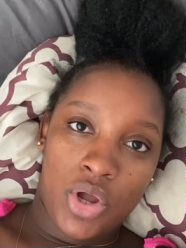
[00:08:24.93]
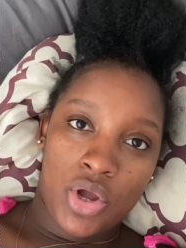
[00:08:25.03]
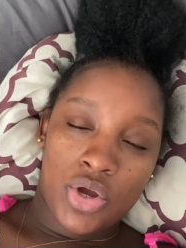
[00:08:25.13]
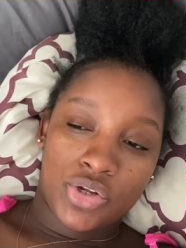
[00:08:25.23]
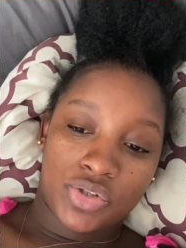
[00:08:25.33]

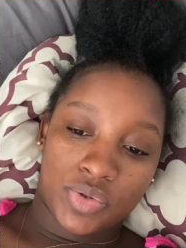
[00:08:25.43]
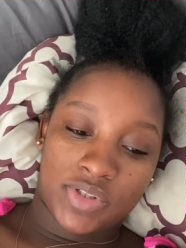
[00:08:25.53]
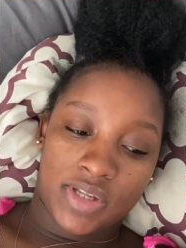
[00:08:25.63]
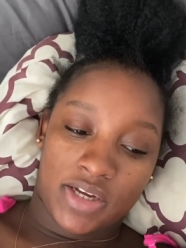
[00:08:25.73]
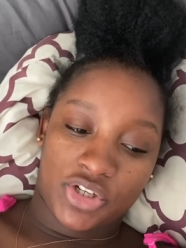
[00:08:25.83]
so
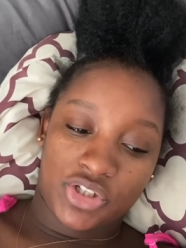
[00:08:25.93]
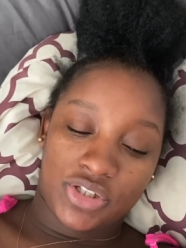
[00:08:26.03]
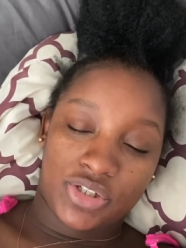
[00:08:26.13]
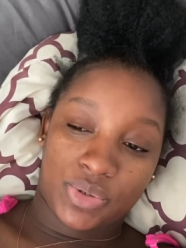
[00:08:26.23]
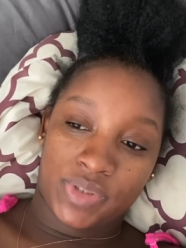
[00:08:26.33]
sluggish and
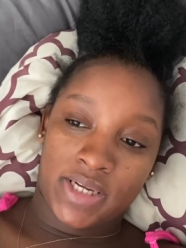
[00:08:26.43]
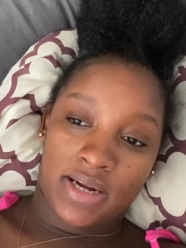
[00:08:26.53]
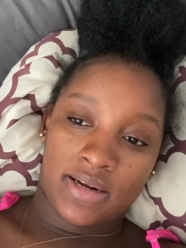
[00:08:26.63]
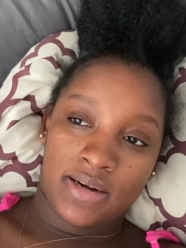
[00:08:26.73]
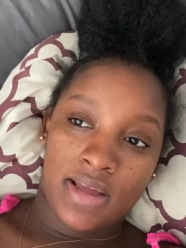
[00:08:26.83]
so
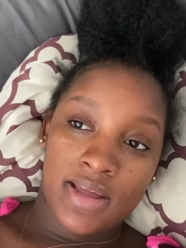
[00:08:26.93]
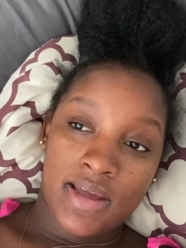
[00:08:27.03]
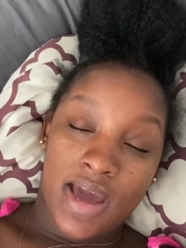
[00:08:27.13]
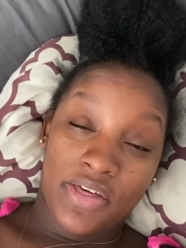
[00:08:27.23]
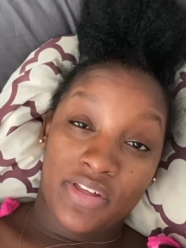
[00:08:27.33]
tired.
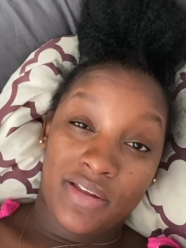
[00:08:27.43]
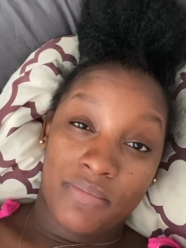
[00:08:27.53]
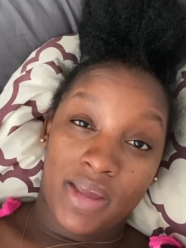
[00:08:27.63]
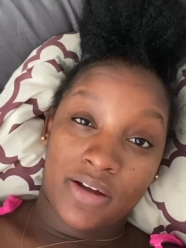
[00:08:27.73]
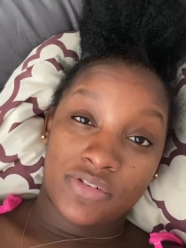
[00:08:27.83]
I think it may
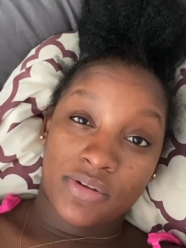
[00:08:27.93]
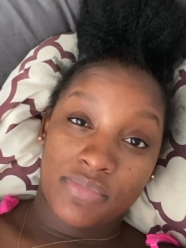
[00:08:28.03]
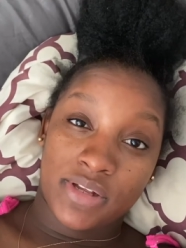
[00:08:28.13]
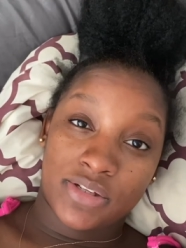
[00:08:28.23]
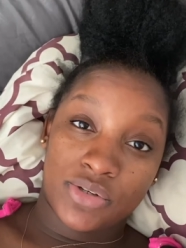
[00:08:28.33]
have something
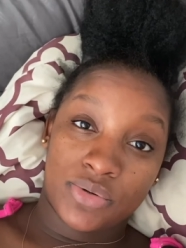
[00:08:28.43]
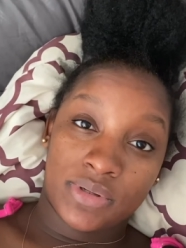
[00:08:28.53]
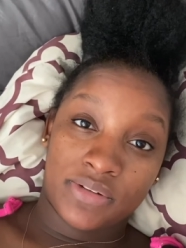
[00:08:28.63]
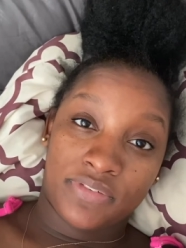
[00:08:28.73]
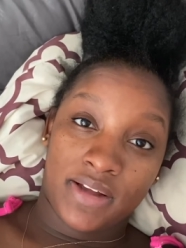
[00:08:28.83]
to do with the
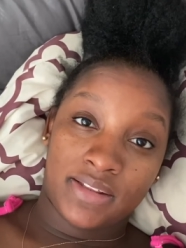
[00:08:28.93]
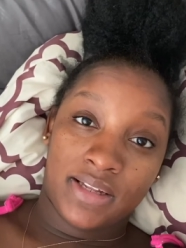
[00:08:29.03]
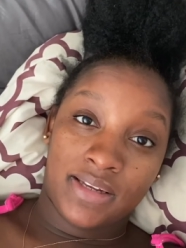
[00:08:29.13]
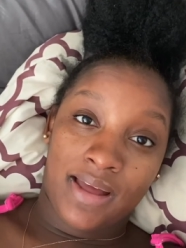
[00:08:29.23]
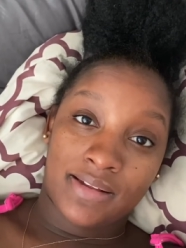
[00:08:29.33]
fact that
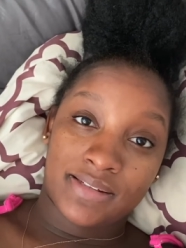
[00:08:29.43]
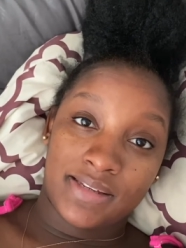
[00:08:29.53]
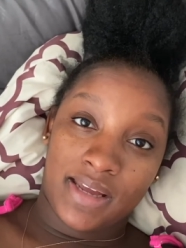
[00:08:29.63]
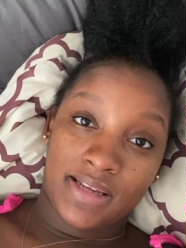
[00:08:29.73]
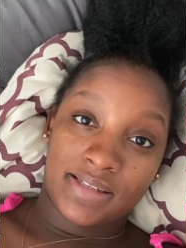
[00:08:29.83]
last
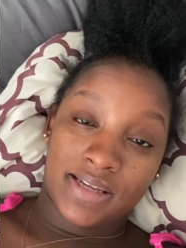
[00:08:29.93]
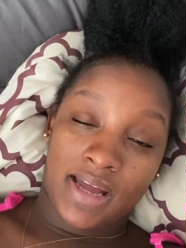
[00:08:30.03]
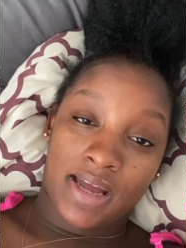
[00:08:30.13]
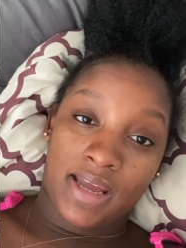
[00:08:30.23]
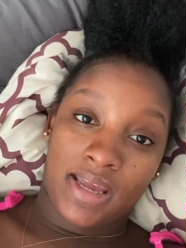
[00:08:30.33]
night
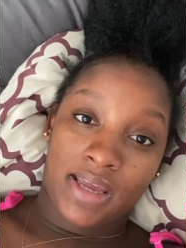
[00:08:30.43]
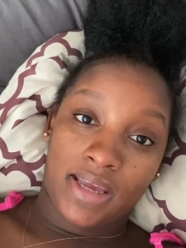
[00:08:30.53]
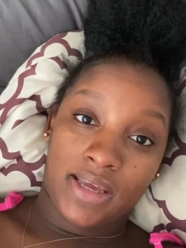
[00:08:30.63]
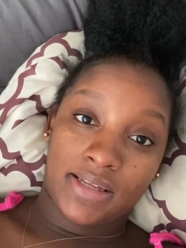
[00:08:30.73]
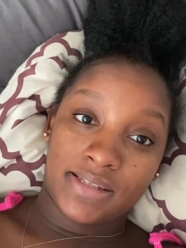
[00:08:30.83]

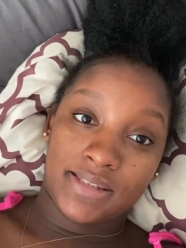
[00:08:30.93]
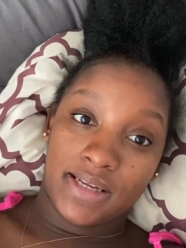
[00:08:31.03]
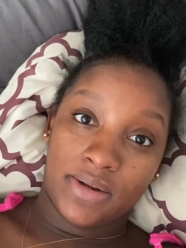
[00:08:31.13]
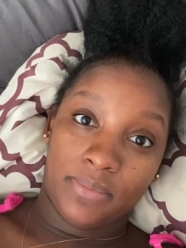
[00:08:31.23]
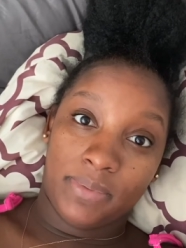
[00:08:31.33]
I stayed
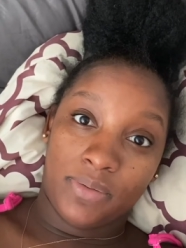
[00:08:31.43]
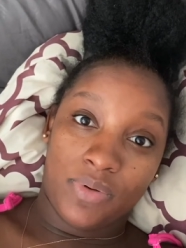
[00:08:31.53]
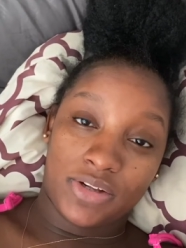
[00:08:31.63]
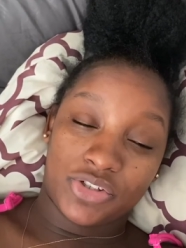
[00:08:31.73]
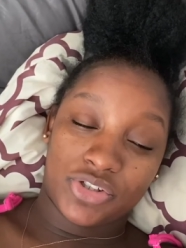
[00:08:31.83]
up and
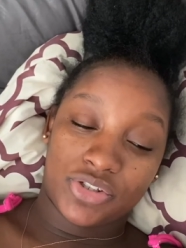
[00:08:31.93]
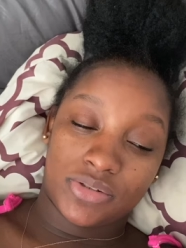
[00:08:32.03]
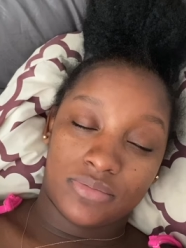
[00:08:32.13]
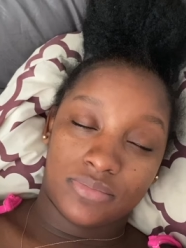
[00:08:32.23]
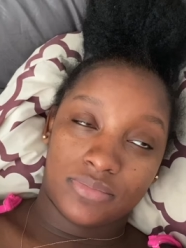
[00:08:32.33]
watched
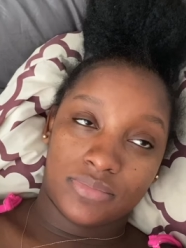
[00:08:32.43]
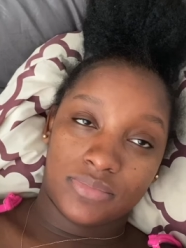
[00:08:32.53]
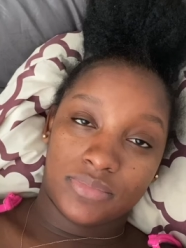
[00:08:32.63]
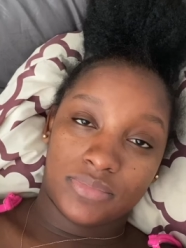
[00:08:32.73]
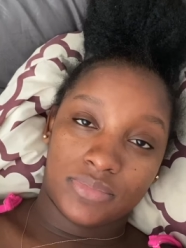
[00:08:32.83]

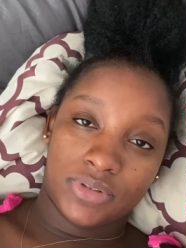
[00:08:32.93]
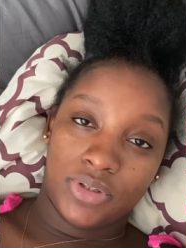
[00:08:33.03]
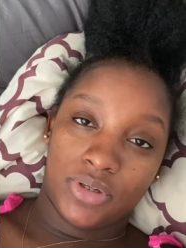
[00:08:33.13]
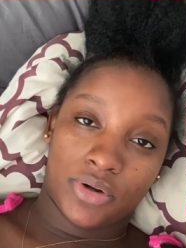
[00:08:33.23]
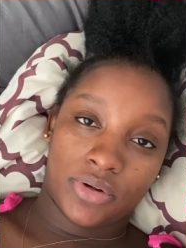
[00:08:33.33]
Good
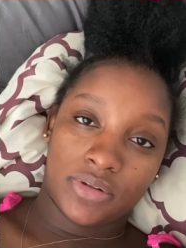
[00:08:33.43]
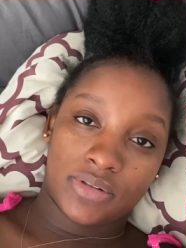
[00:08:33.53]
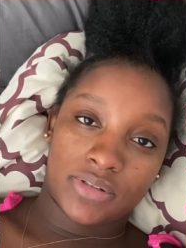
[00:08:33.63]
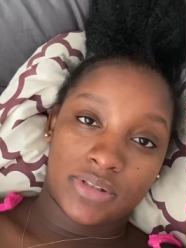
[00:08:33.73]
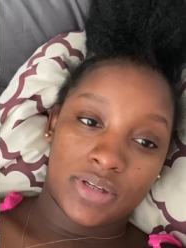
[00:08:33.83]
Girls